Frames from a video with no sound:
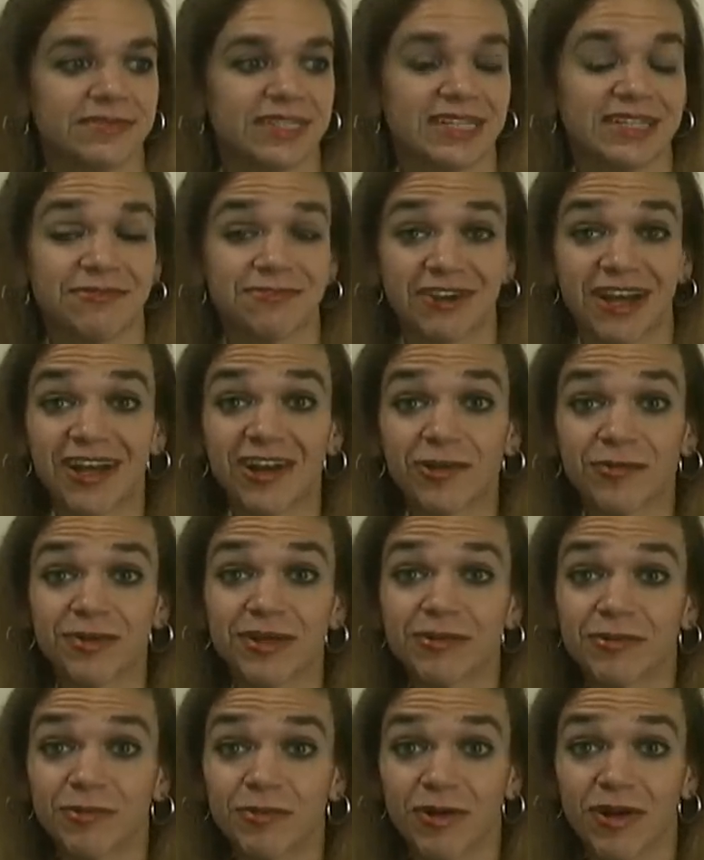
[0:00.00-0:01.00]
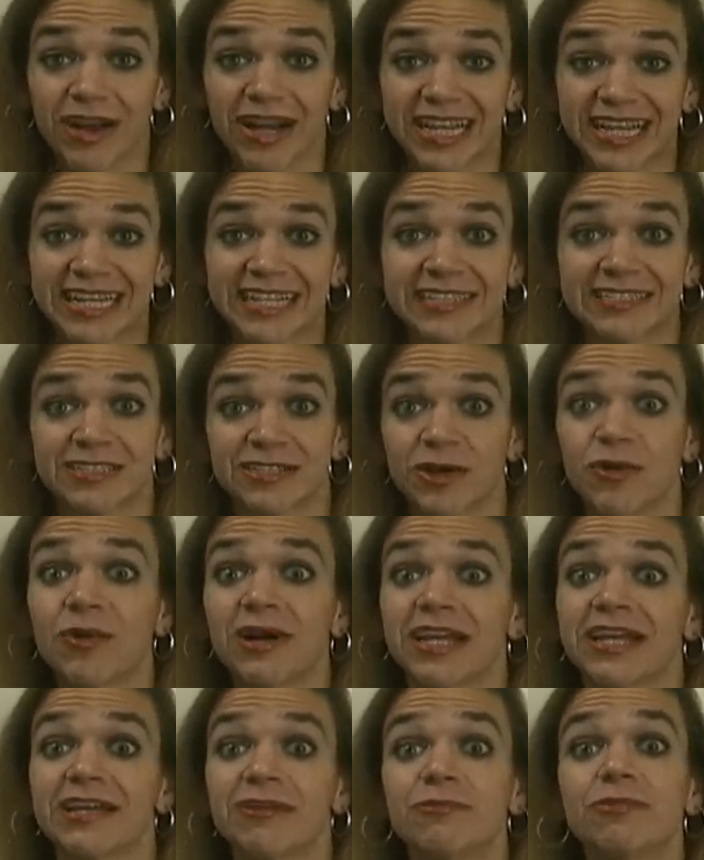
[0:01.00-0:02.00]
an environment where I can go
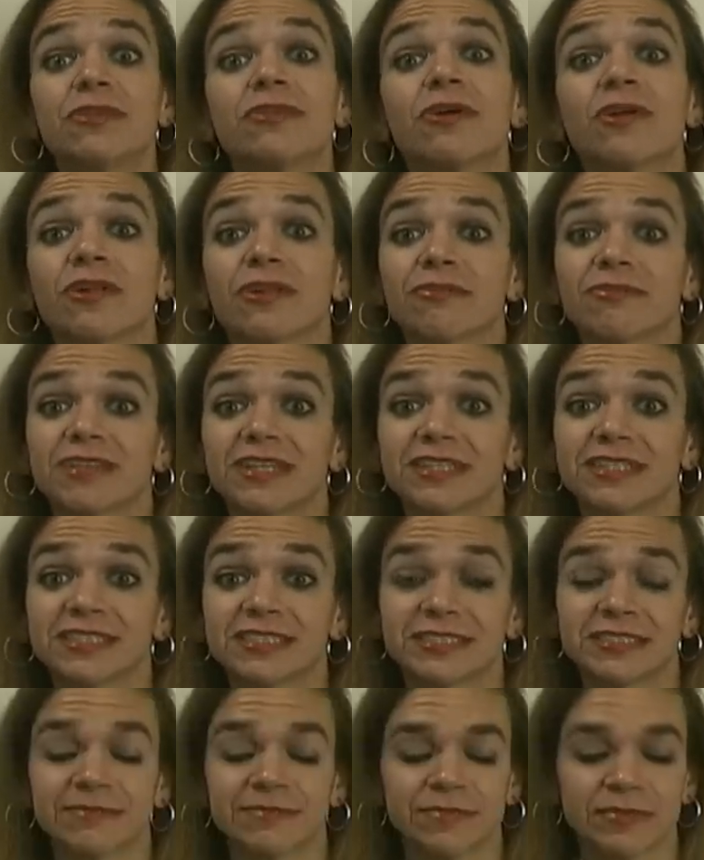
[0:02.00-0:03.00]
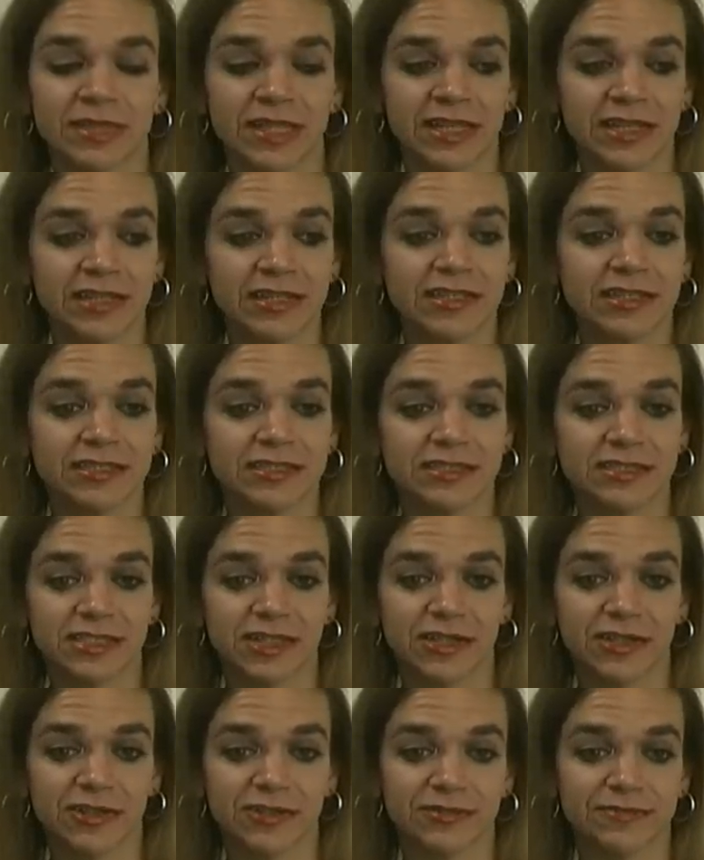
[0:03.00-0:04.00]
ahead with all of this. So
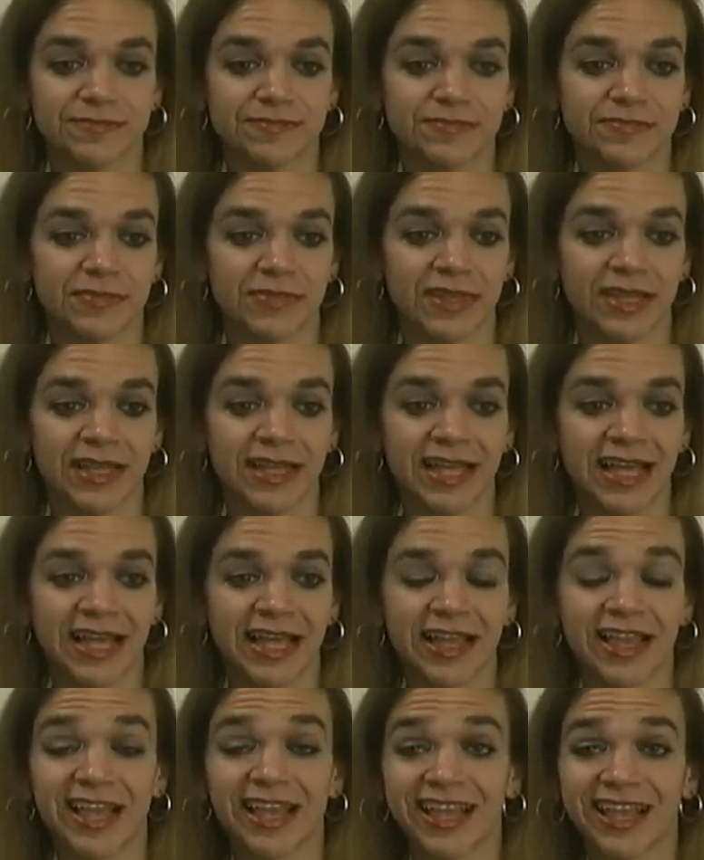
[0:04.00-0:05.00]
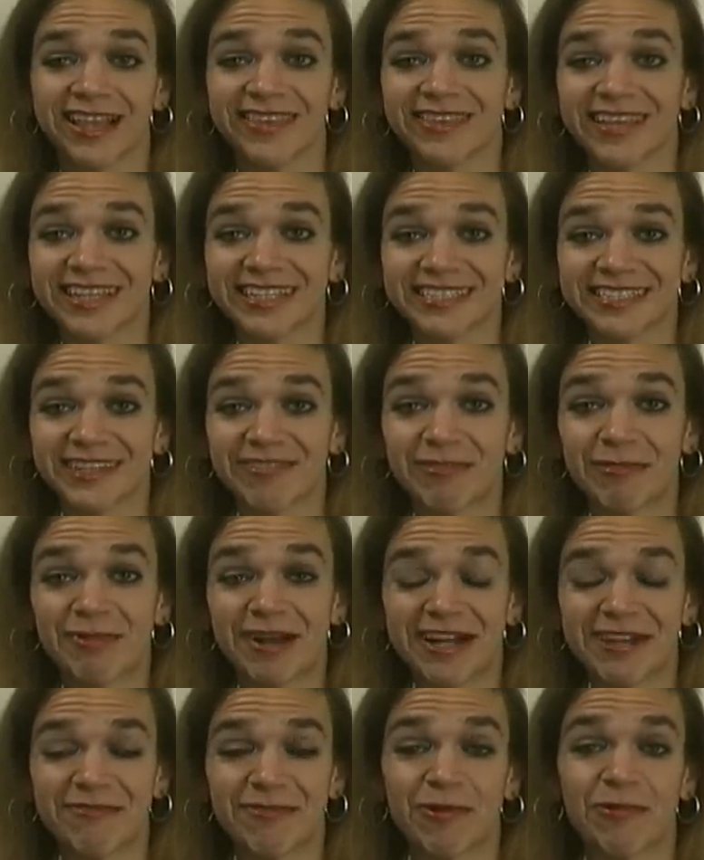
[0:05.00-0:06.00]
thanks
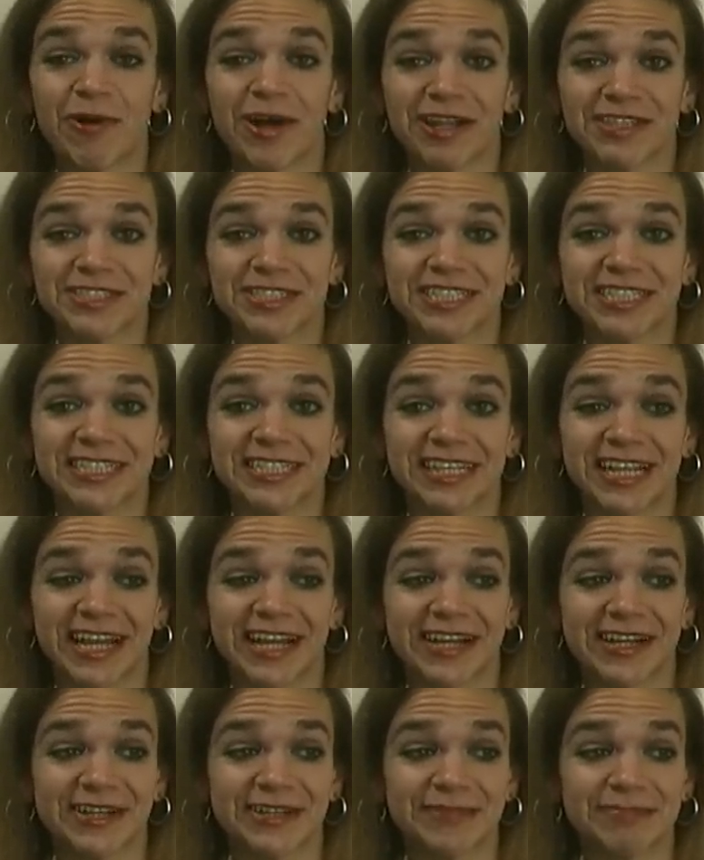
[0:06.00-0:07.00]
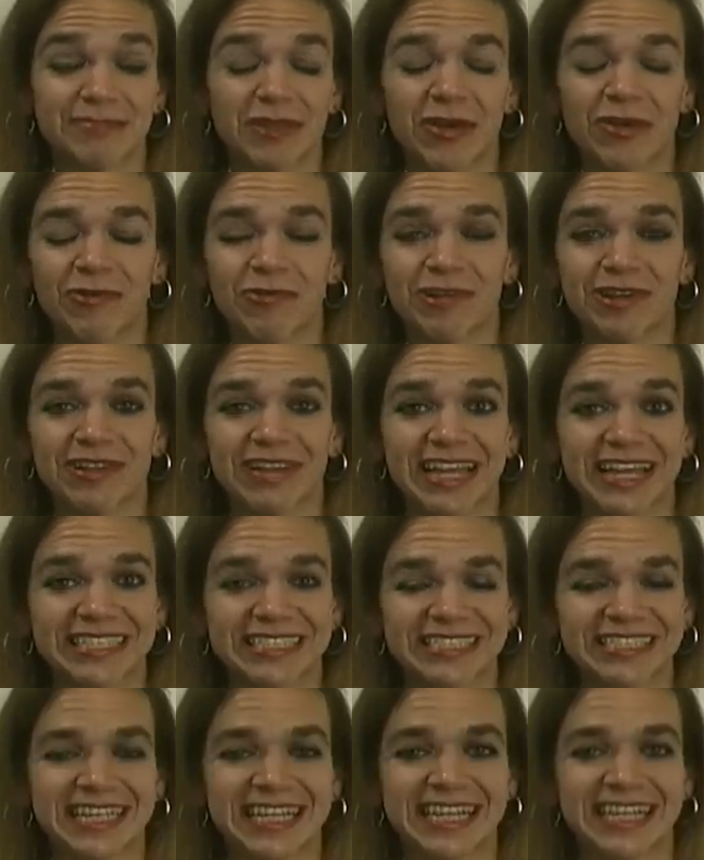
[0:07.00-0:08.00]
everybody for watching. Oh, one
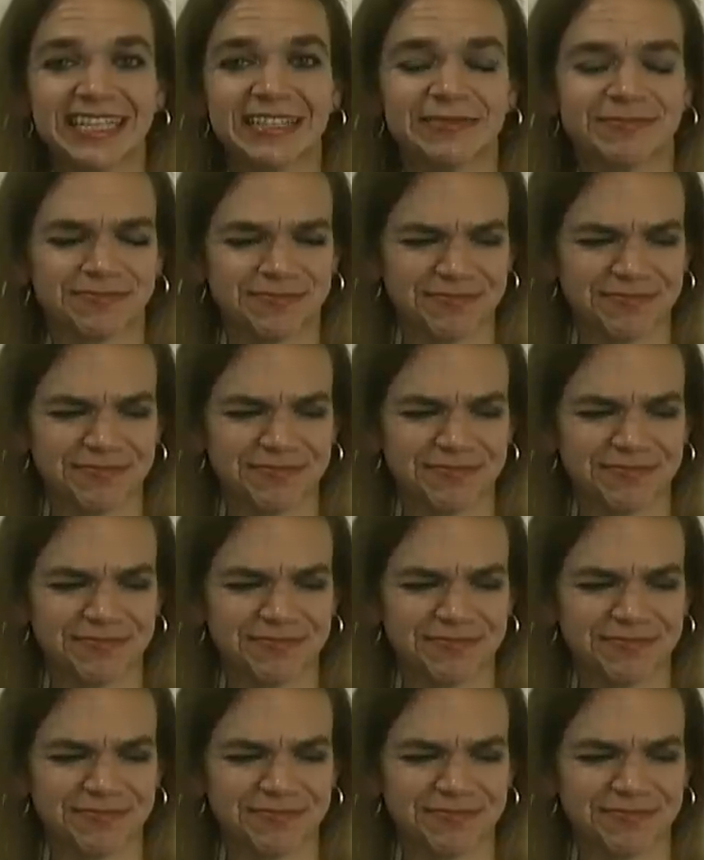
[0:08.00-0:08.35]
last thing.